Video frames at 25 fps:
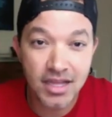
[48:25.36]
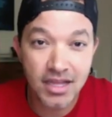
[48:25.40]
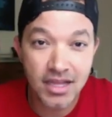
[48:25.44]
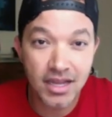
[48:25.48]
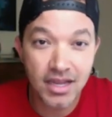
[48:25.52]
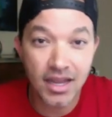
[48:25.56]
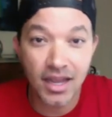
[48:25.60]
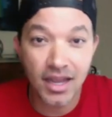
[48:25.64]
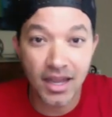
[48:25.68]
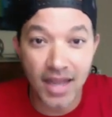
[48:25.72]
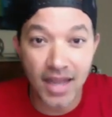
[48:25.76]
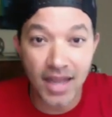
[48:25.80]

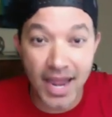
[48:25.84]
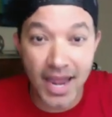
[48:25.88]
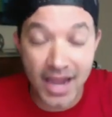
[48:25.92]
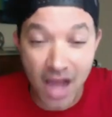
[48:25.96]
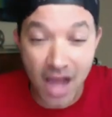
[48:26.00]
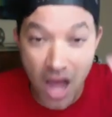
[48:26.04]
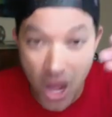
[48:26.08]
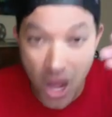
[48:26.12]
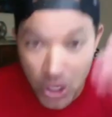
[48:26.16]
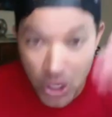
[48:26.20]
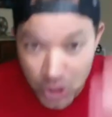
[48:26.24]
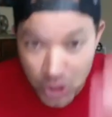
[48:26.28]
Like
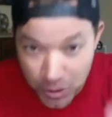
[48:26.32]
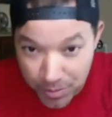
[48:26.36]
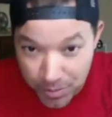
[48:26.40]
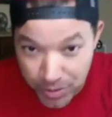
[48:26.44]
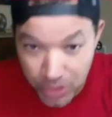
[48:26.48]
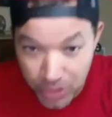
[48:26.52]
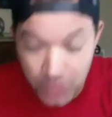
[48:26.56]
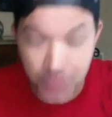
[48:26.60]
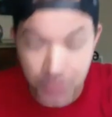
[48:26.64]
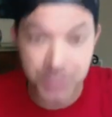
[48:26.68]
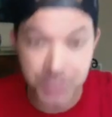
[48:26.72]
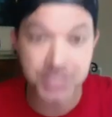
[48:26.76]

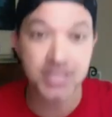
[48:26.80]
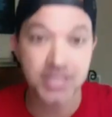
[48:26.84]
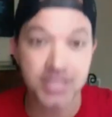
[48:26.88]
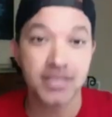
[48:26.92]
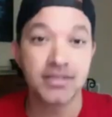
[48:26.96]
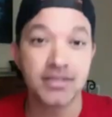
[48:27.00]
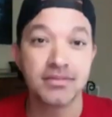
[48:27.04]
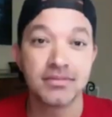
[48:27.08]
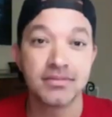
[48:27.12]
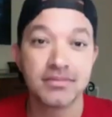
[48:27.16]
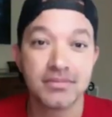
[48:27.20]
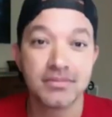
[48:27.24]
entrepreneurs think.
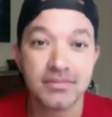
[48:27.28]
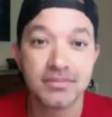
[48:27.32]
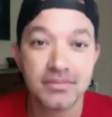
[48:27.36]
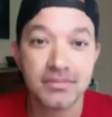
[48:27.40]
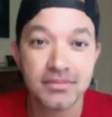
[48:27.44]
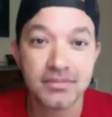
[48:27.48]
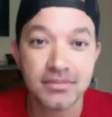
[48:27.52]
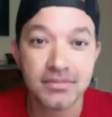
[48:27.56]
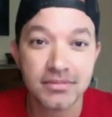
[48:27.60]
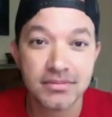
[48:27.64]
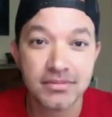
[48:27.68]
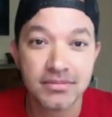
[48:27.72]

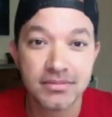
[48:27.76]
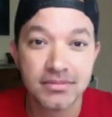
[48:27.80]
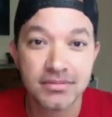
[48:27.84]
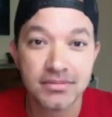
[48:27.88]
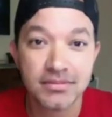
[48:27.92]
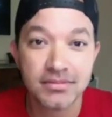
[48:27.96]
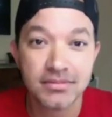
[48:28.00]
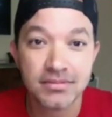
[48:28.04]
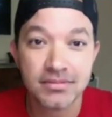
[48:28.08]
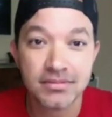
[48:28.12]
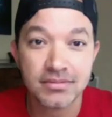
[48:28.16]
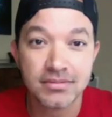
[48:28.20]

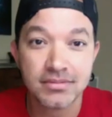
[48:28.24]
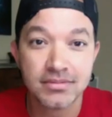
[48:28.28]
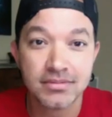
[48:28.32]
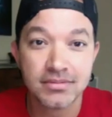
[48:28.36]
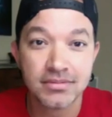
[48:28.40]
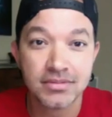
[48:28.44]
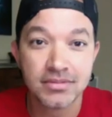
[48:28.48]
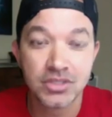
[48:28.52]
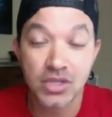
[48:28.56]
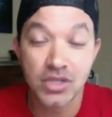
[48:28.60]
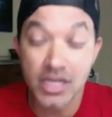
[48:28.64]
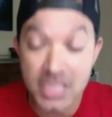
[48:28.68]

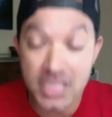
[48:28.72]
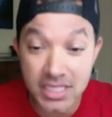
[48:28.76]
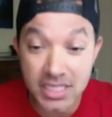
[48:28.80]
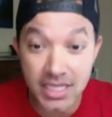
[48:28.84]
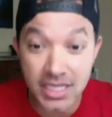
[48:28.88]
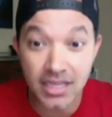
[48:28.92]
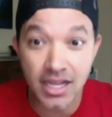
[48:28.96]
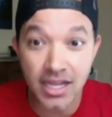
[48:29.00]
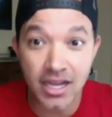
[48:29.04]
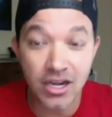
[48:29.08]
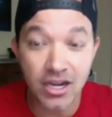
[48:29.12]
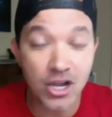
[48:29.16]
So let's
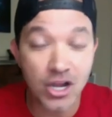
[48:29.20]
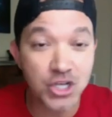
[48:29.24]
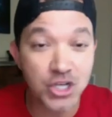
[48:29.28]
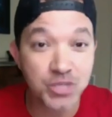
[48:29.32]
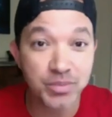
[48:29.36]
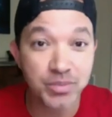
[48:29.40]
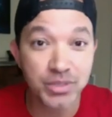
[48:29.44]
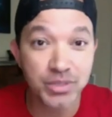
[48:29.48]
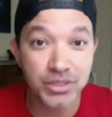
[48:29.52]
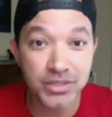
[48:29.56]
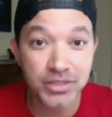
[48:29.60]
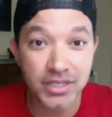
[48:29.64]
think like an
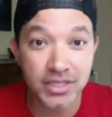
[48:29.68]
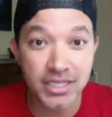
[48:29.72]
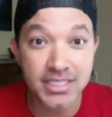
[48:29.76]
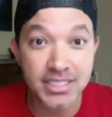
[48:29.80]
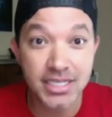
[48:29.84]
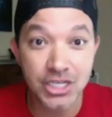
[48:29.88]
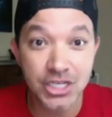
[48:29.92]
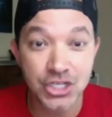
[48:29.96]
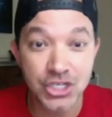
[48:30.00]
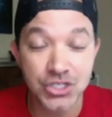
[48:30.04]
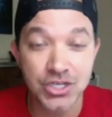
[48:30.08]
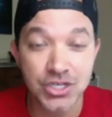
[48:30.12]
entrepreneur. Let's
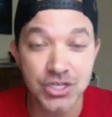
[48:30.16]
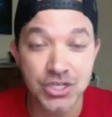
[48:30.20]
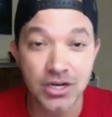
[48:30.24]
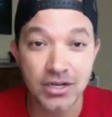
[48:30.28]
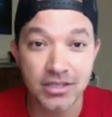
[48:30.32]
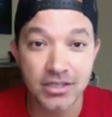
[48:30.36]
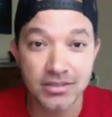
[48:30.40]
get you started.